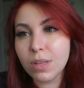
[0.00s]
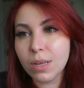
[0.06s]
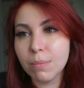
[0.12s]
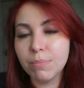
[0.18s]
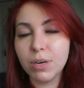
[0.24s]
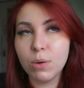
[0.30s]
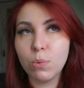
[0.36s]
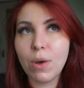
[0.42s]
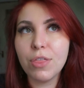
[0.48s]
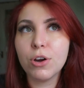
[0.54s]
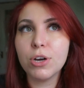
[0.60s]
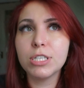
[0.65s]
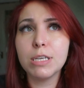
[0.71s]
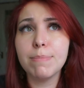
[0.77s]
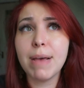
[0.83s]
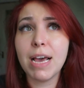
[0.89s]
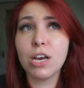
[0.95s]
But whether it's
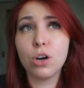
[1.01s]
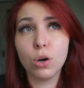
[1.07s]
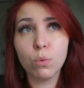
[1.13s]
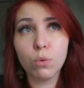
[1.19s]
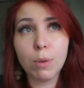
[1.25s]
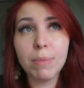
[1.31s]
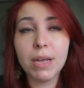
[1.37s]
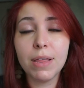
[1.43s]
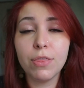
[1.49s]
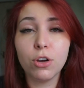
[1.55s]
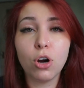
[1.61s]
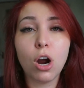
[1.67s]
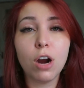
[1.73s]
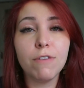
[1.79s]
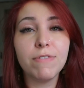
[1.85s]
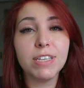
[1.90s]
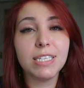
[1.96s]
a man or a woman, there
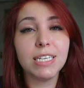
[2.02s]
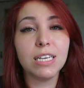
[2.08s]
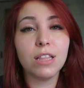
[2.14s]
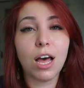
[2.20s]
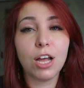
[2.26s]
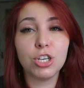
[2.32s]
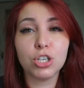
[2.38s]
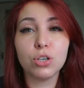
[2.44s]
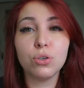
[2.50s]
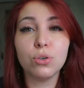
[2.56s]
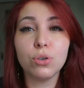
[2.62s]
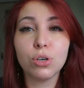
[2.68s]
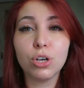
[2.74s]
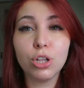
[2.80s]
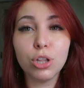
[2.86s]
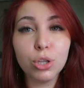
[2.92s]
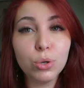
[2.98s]
are physiological
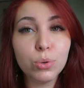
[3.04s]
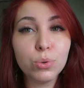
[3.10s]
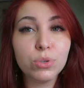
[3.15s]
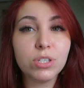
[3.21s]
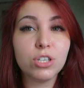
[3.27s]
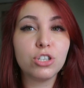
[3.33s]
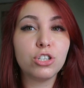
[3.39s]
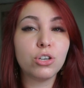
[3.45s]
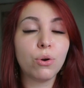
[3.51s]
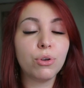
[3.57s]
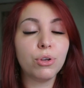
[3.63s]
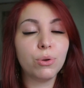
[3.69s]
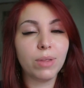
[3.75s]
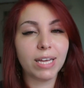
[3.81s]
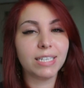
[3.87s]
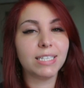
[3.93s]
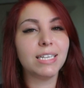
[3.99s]
clues to show you
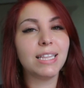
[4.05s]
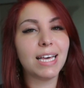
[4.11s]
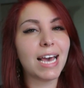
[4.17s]
like, did they